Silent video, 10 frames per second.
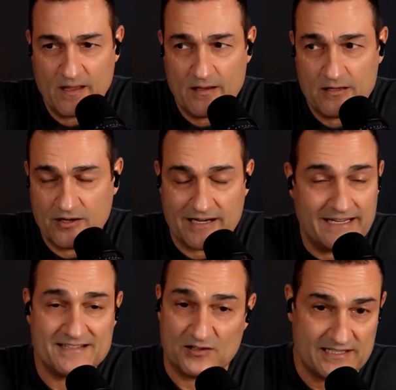You can
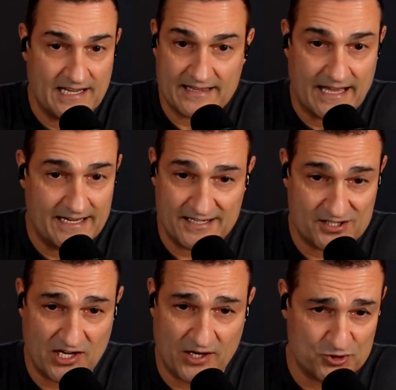easily take that into
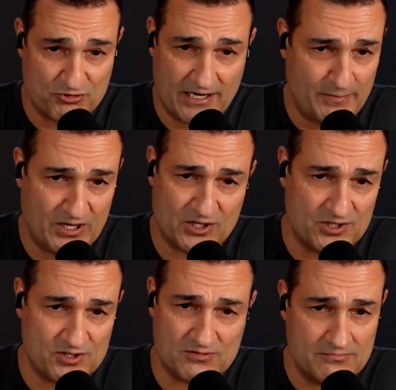sales, right?
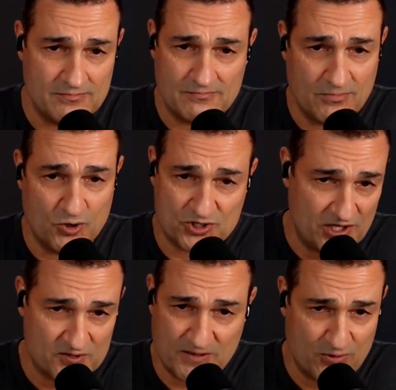Because most
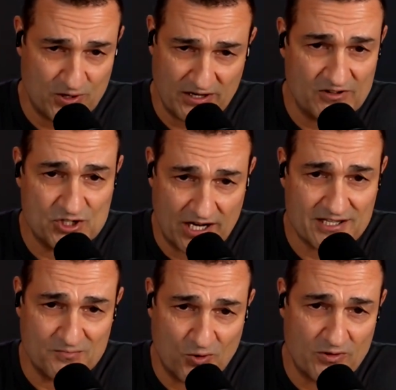salespeople get
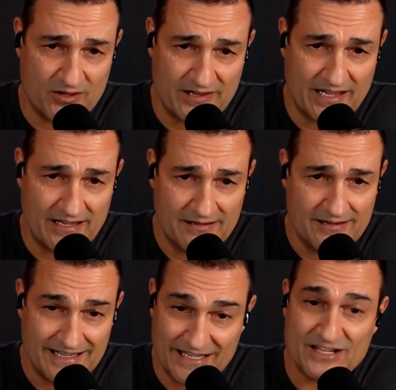rejected more than they
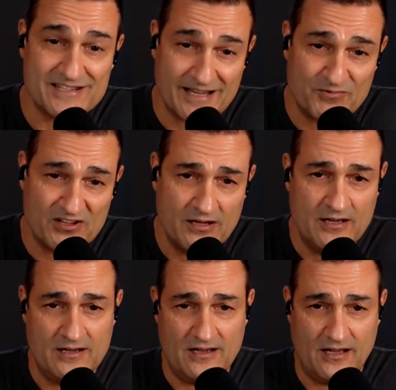get accepted.
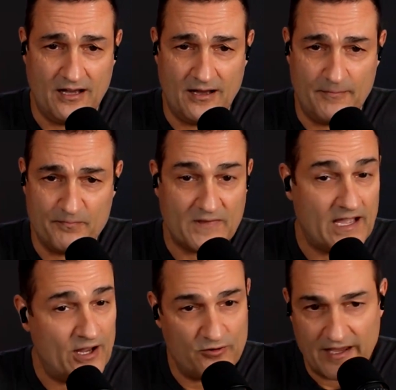
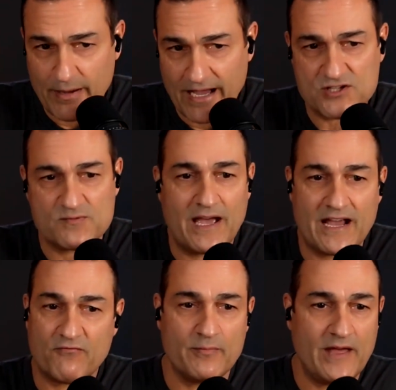How do they bounce back
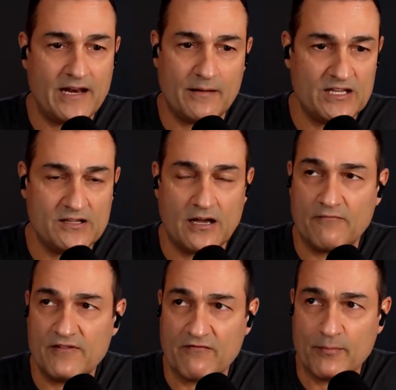from that? I mean, I've
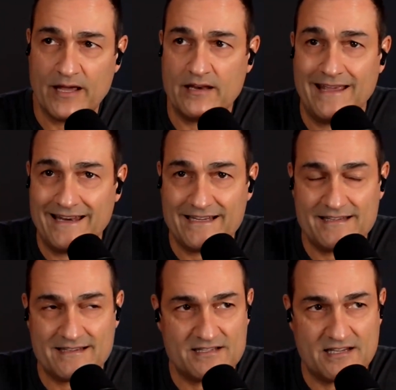never met any
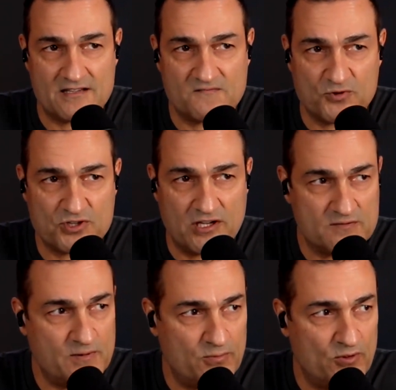successful
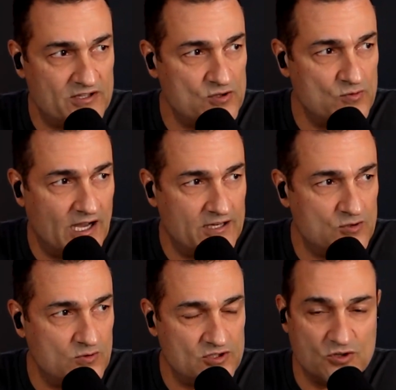salespeople that do not
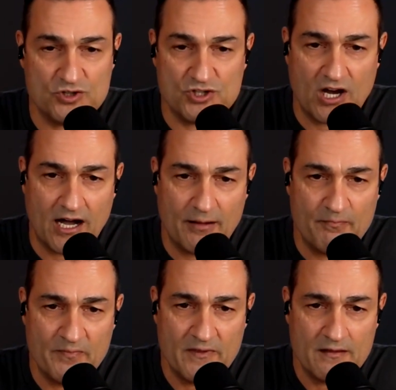do a good job
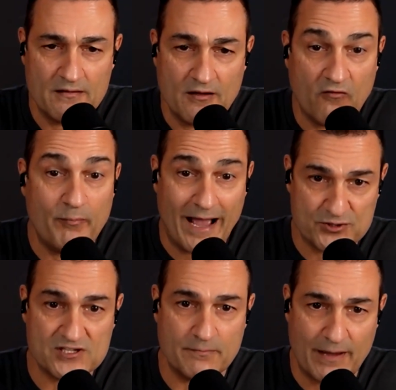of
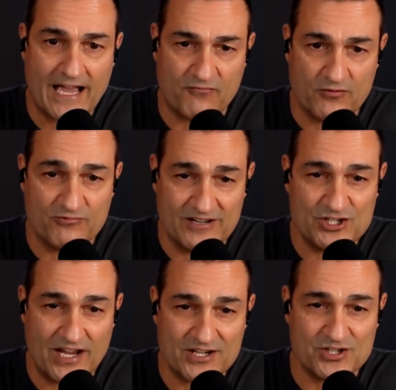bouncing back from
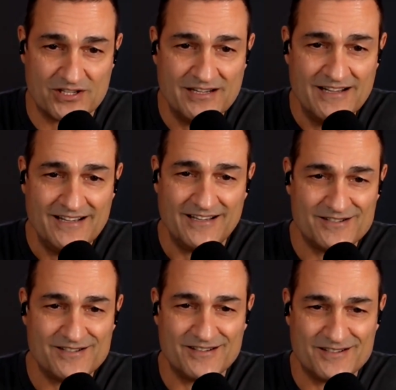rejection.
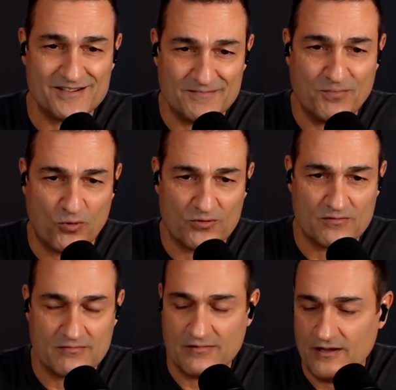It's an important
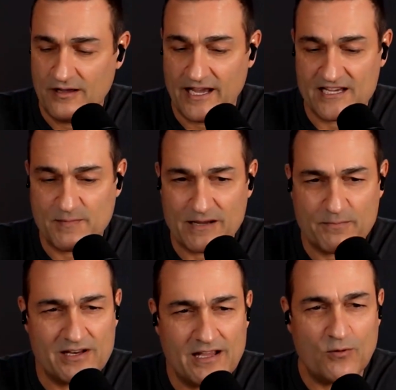aspect.
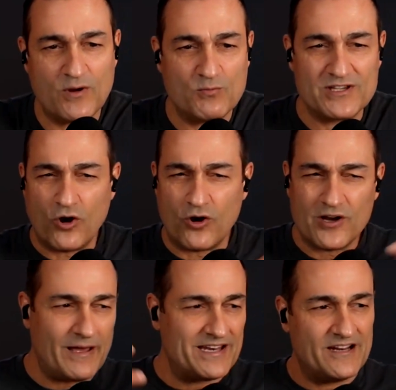But when we talk
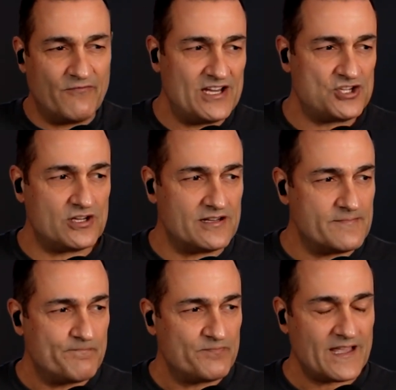about innovation,
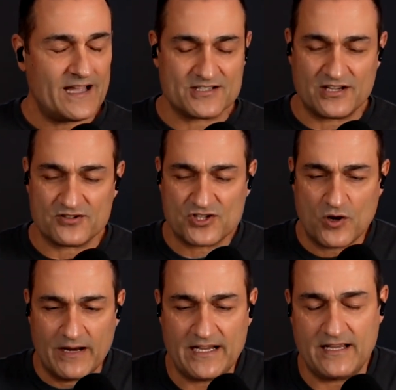gosh, there's so
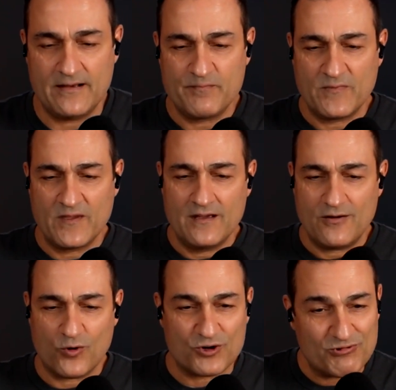many,
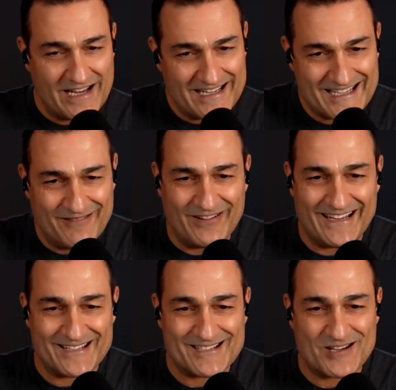or creativity,
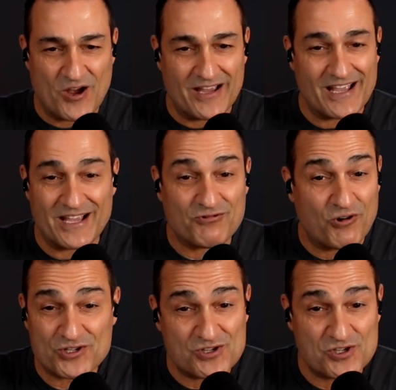it
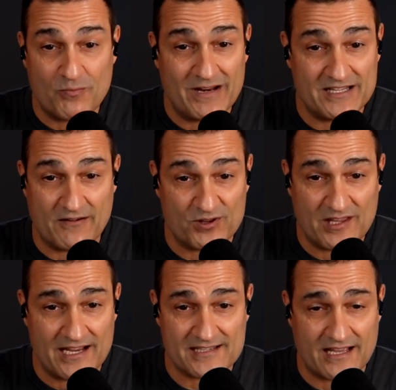crosses so many different
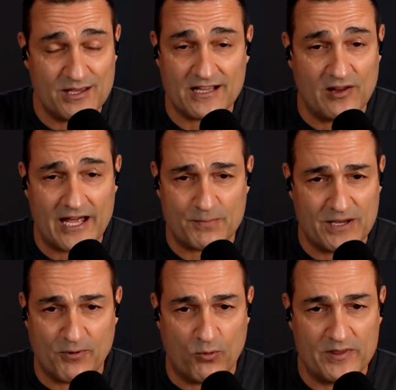things. I think a lot of
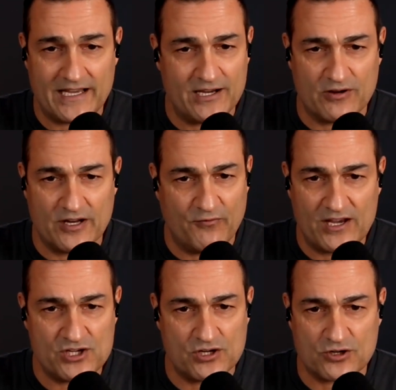people, when they hear
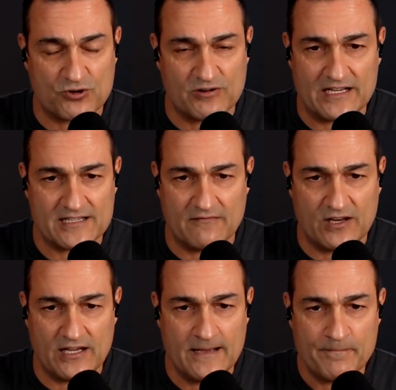innovation or
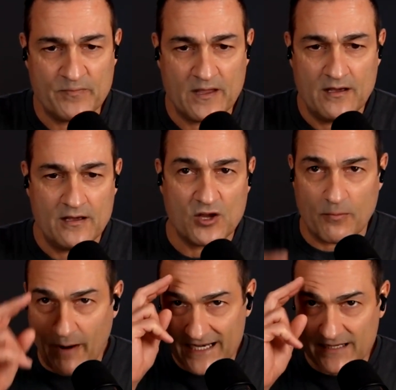creativity, their
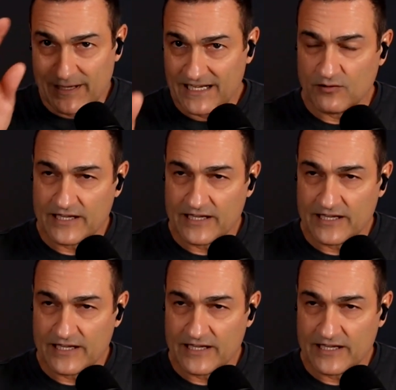mind immediately